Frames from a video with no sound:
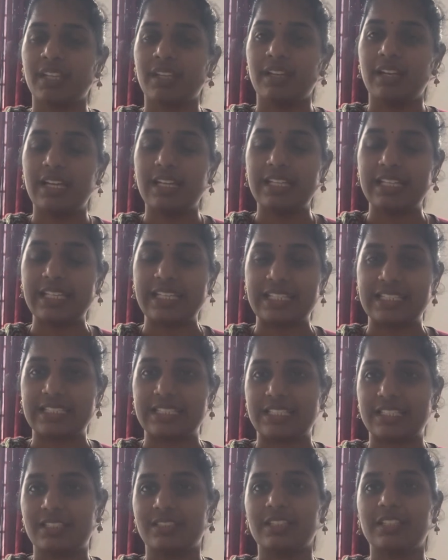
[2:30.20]
And
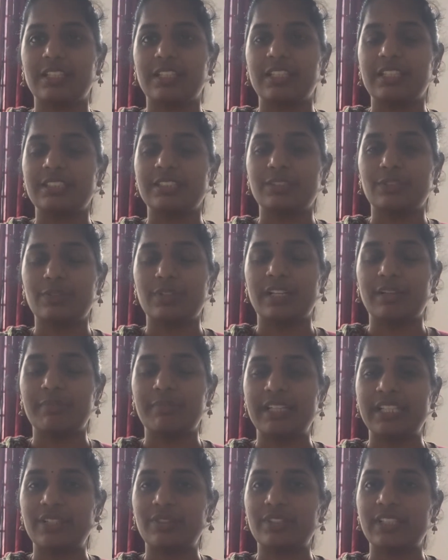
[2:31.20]
next, so
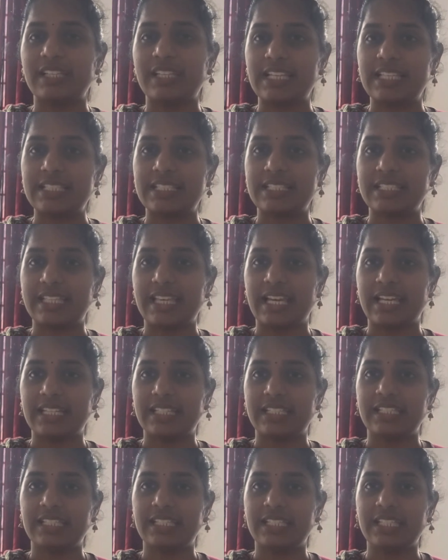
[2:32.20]
coming to the next
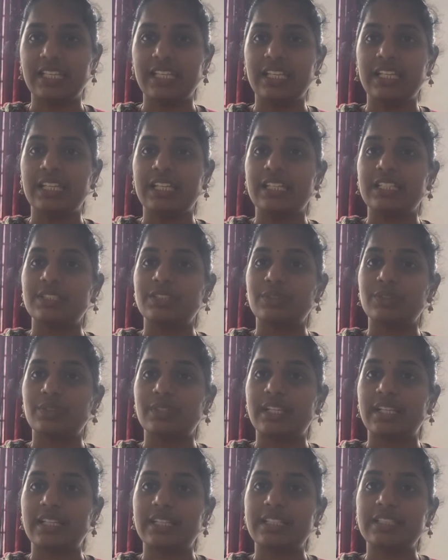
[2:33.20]
category, so
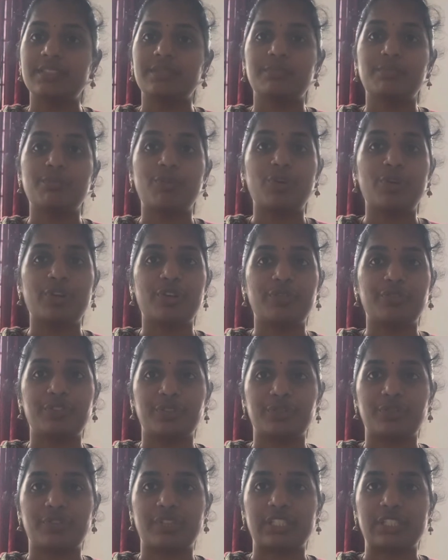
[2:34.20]
that is mode of
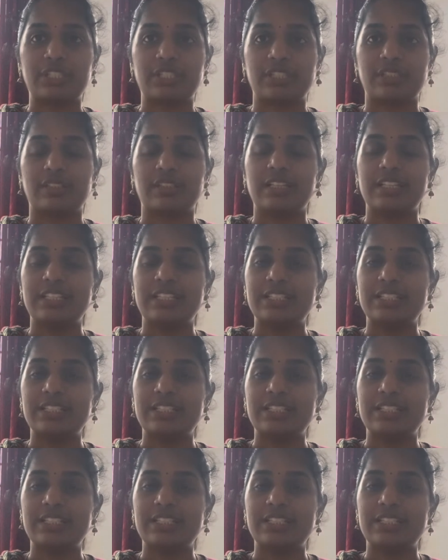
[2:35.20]
nutrition.